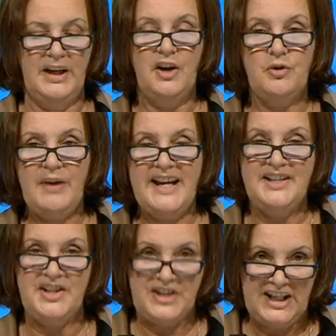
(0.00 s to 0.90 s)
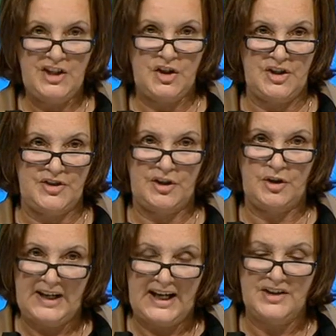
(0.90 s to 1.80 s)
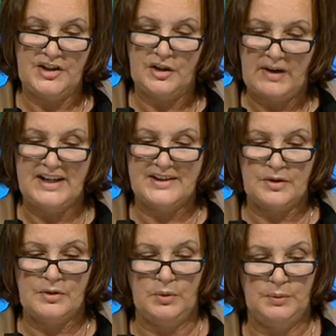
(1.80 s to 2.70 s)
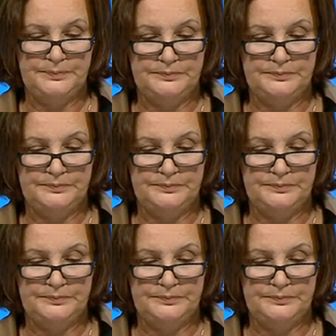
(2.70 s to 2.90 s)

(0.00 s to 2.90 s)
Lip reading: Great teachers create a great school.